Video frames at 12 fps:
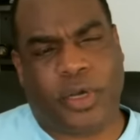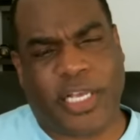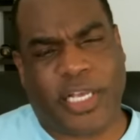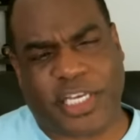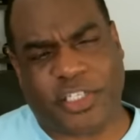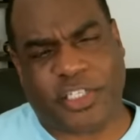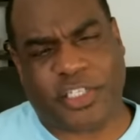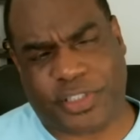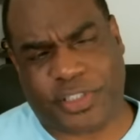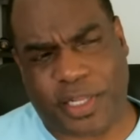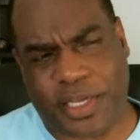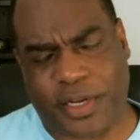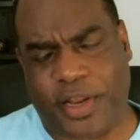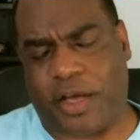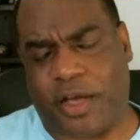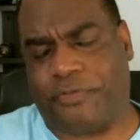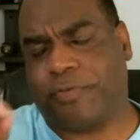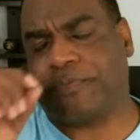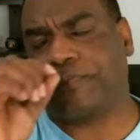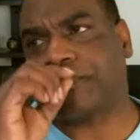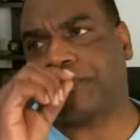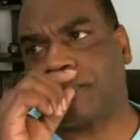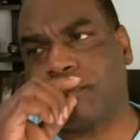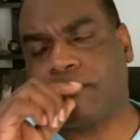It's interestingly enough
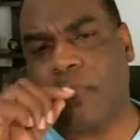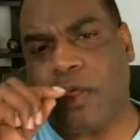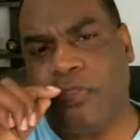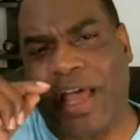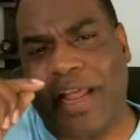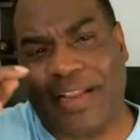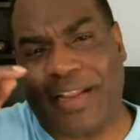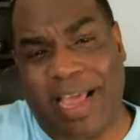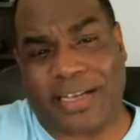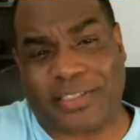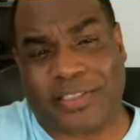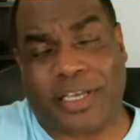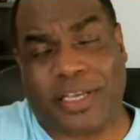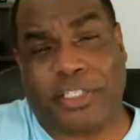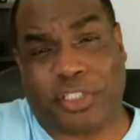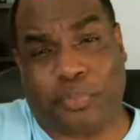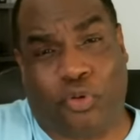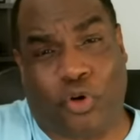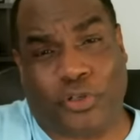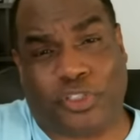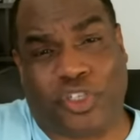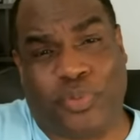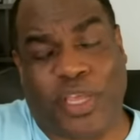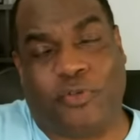that yes, it's important
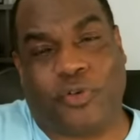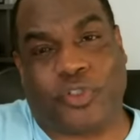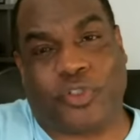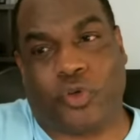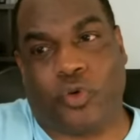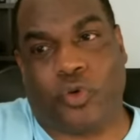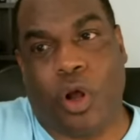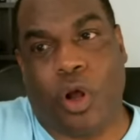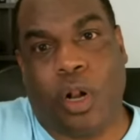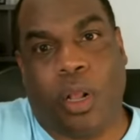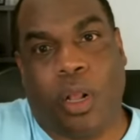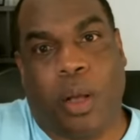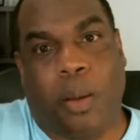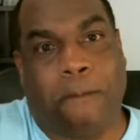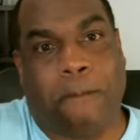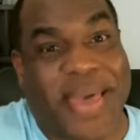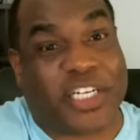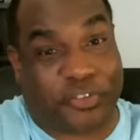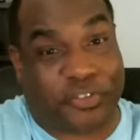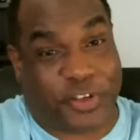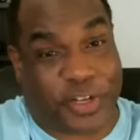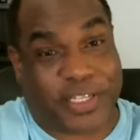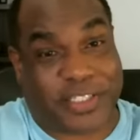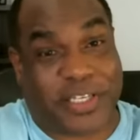to be able to manage
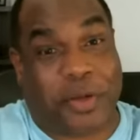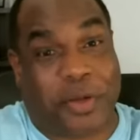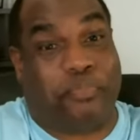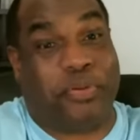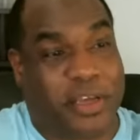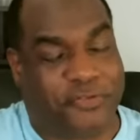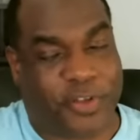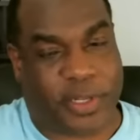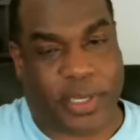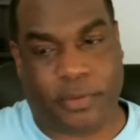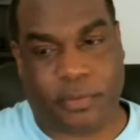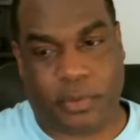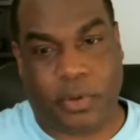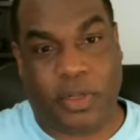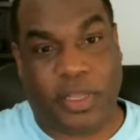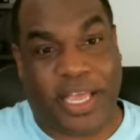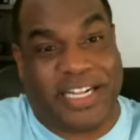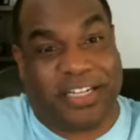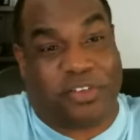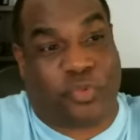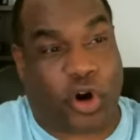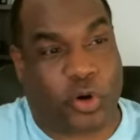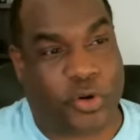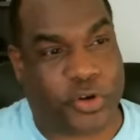affiliates, be affiliate, and
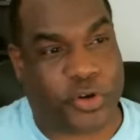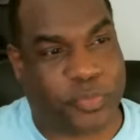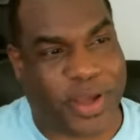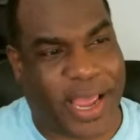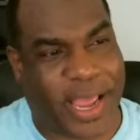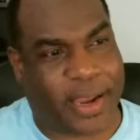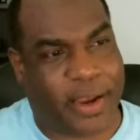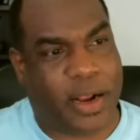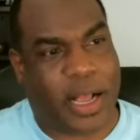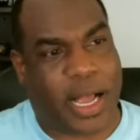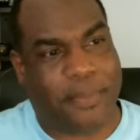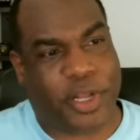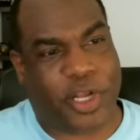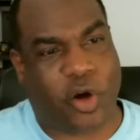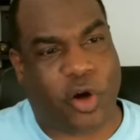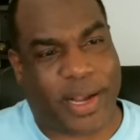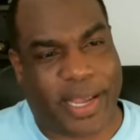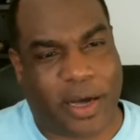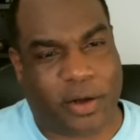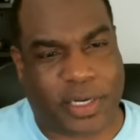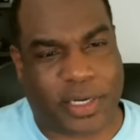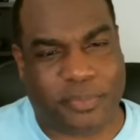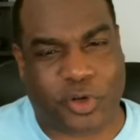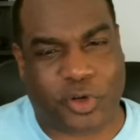work on your pay. I'm going to go back out
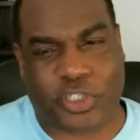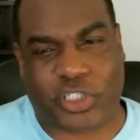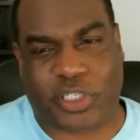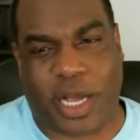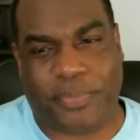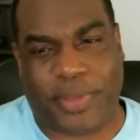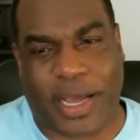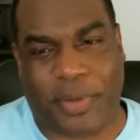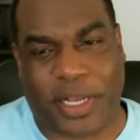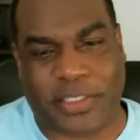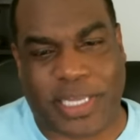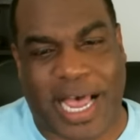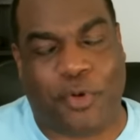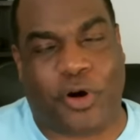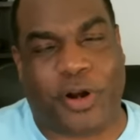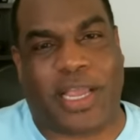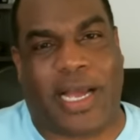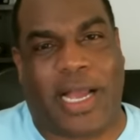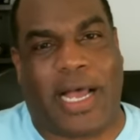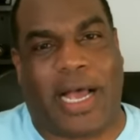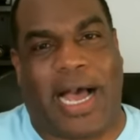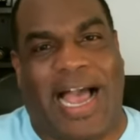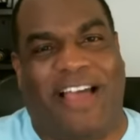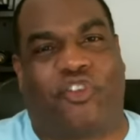and I'm going to calm down because
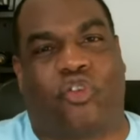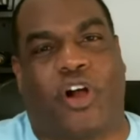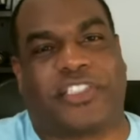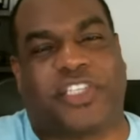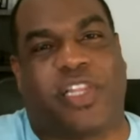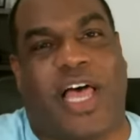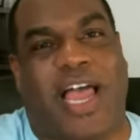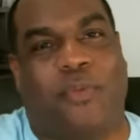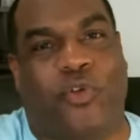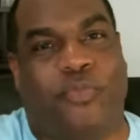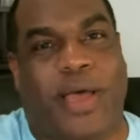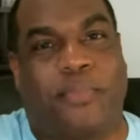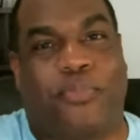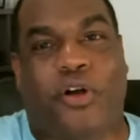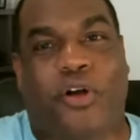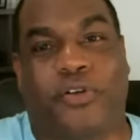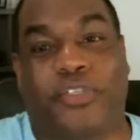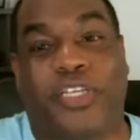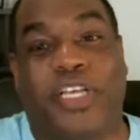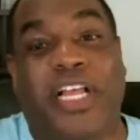I've crossed the line with my partners